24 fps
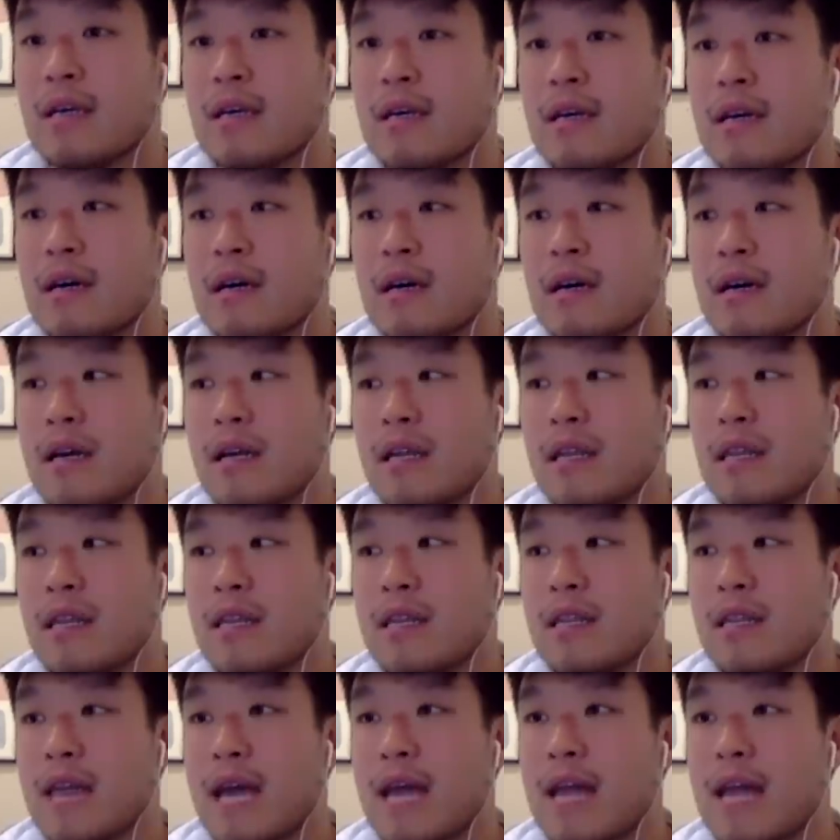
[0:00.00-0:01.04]
uh,
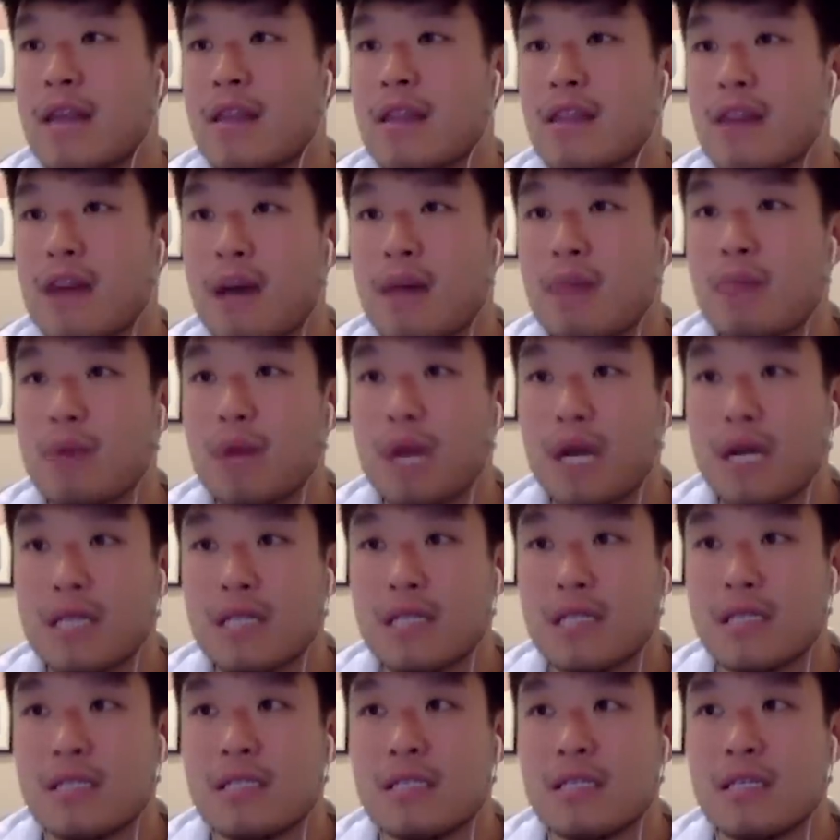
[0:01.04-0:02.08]
that thought
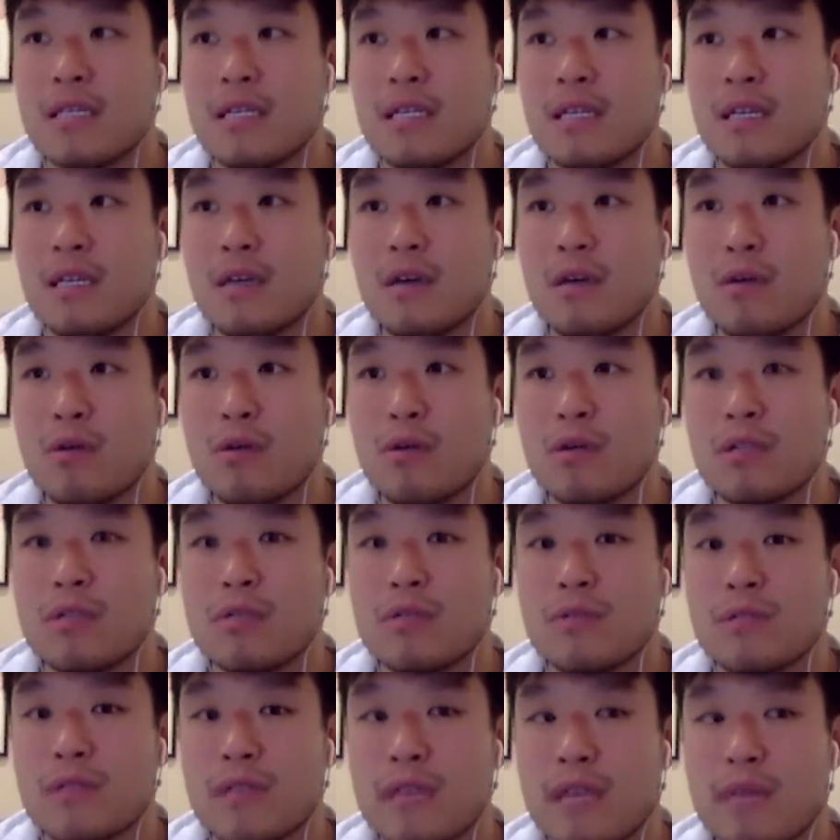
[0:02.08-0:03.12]
process, it always
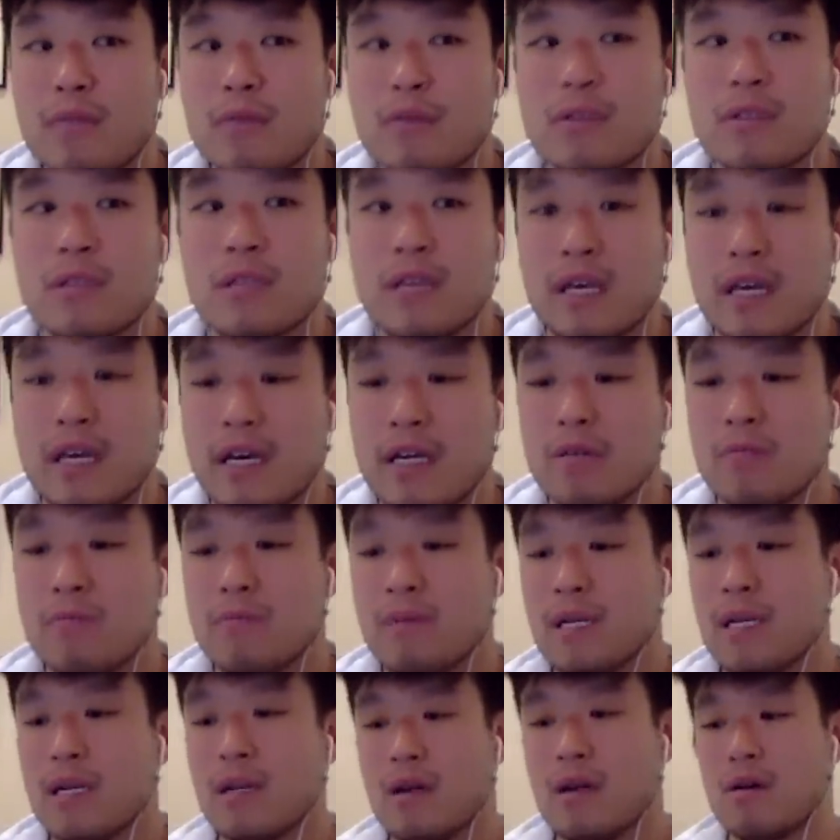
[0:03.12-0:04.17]
was able to help
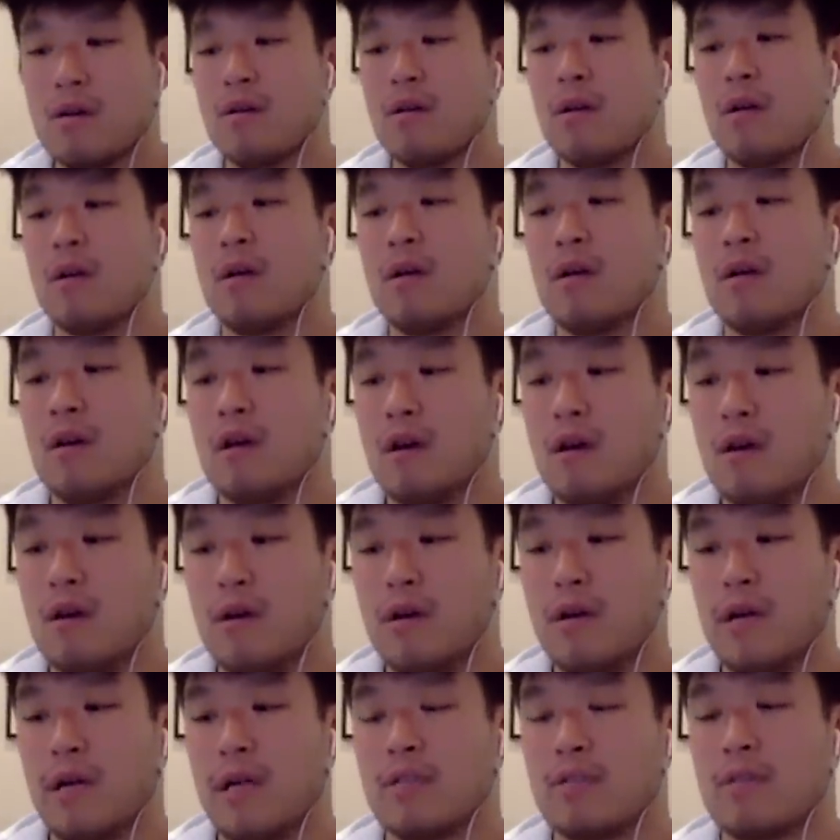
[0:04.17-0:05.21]
me go,
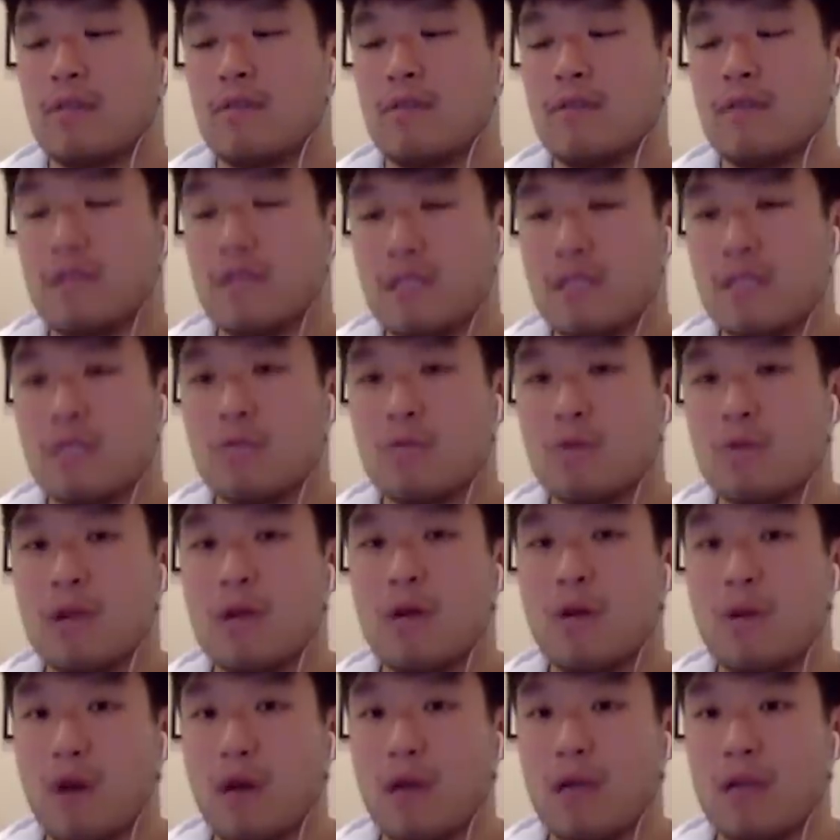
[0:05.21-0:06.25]
okay, so if this is what I
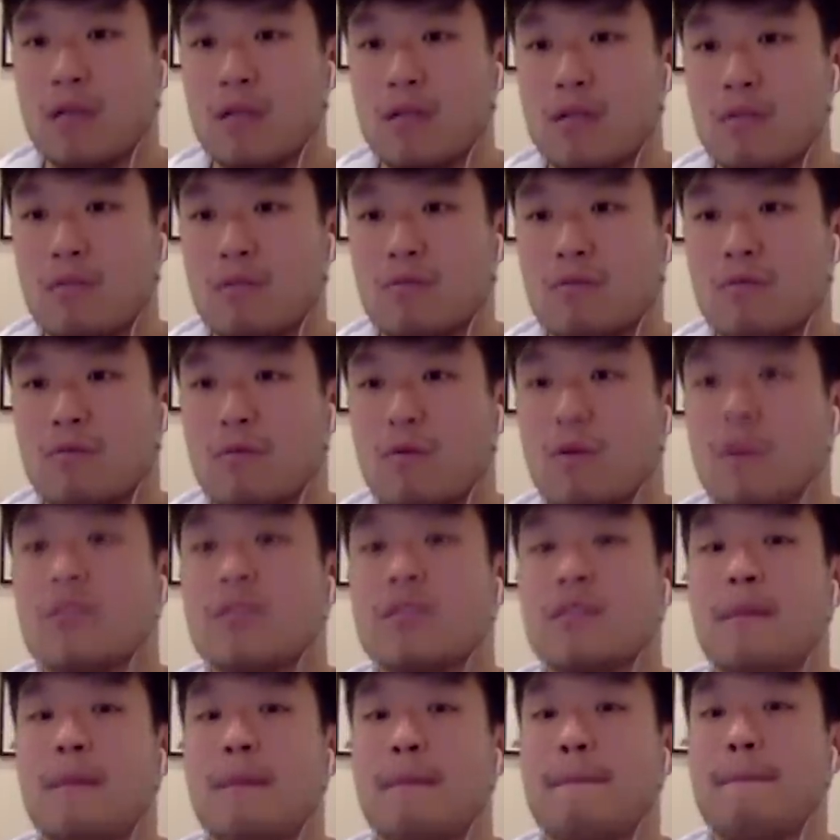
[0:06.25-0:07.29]
want to do,
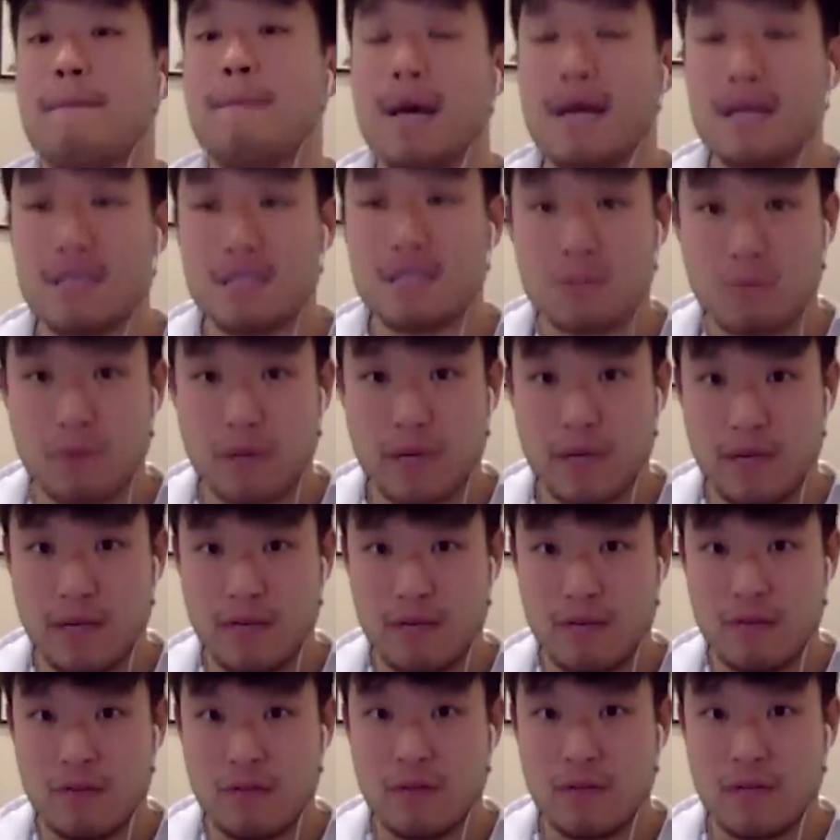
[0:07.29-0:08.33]
what's the best way of
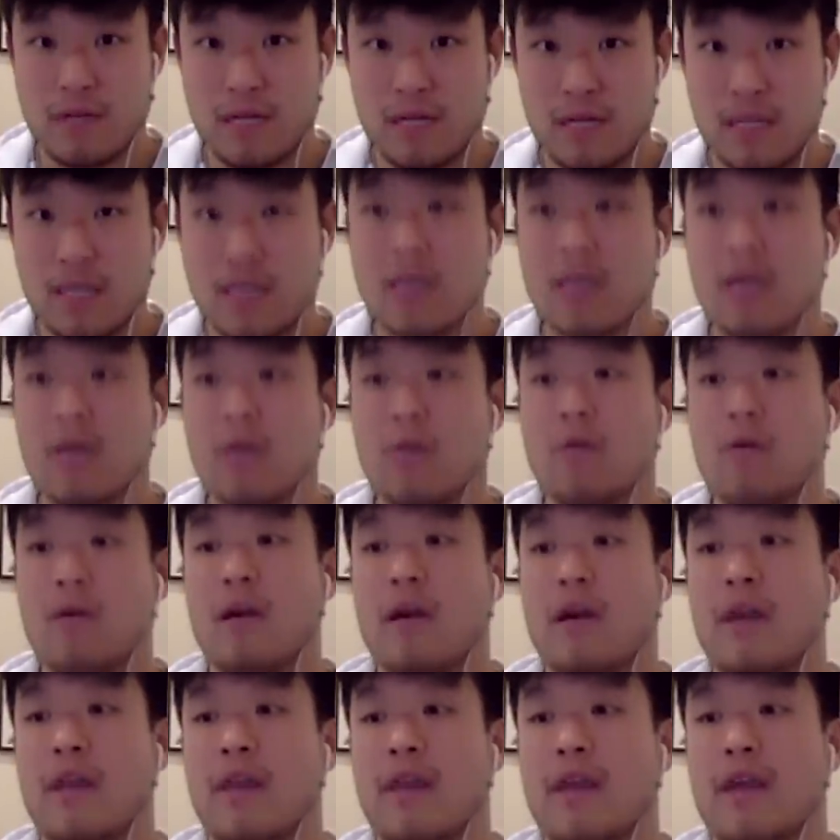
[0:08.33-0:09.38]
doing it?
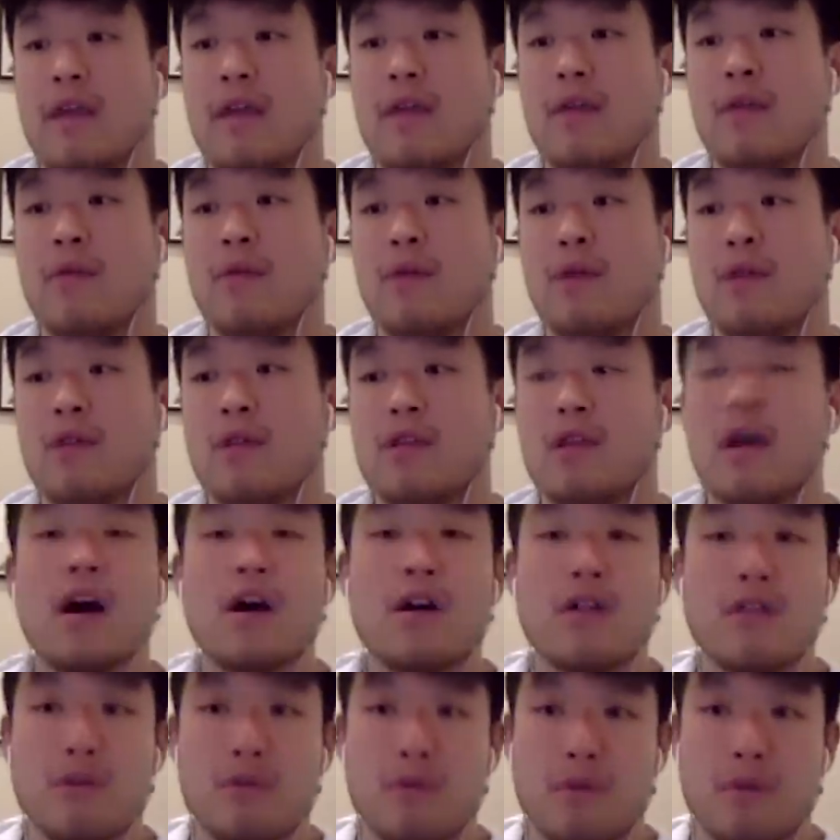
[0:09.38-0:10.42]
and then what are the
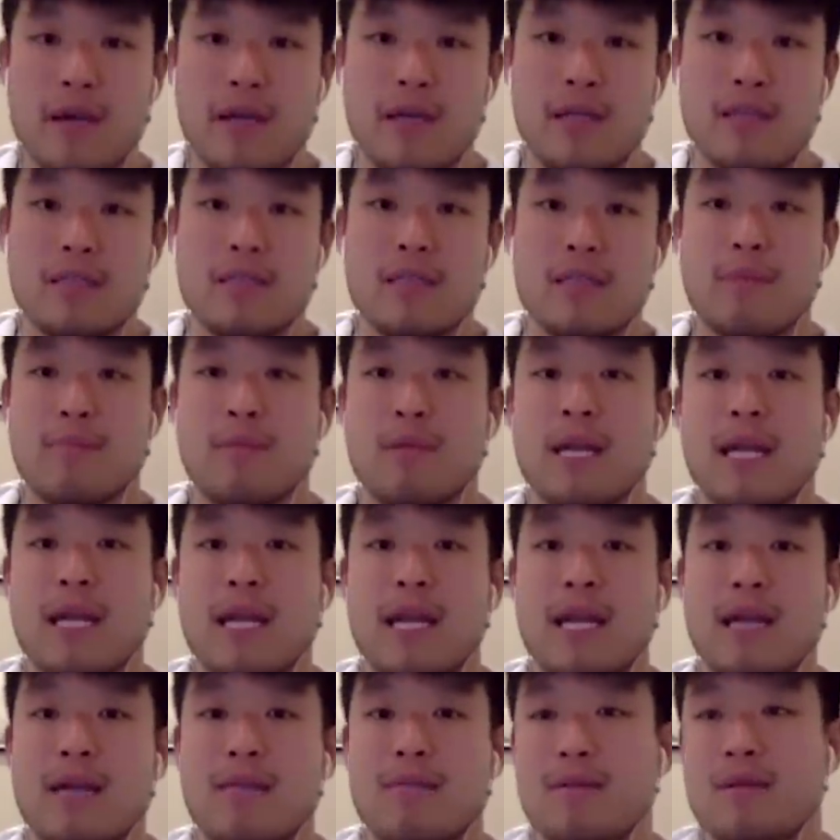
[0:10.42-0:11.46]
other ways like plan
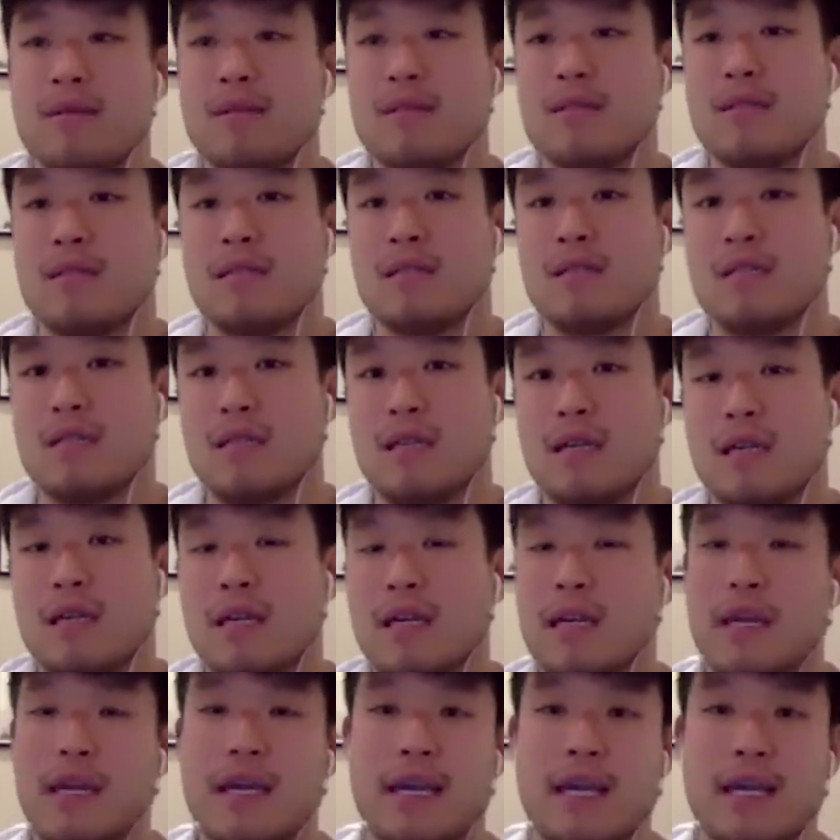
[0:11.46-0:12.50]
a b c
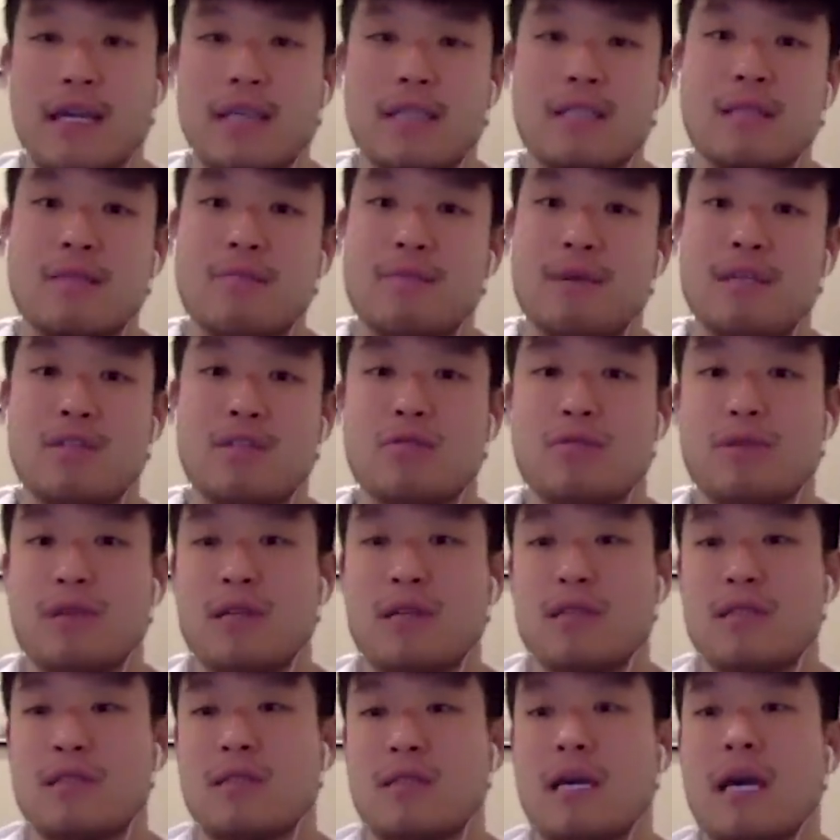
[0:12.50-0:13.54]
d in case the best way
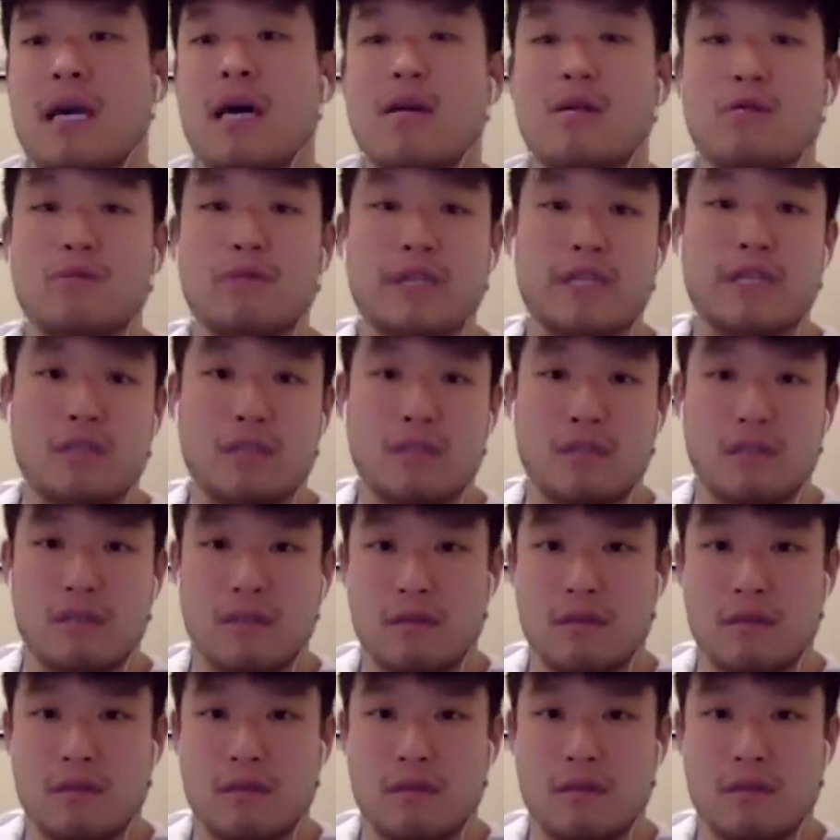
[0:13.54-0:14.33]
is out of reach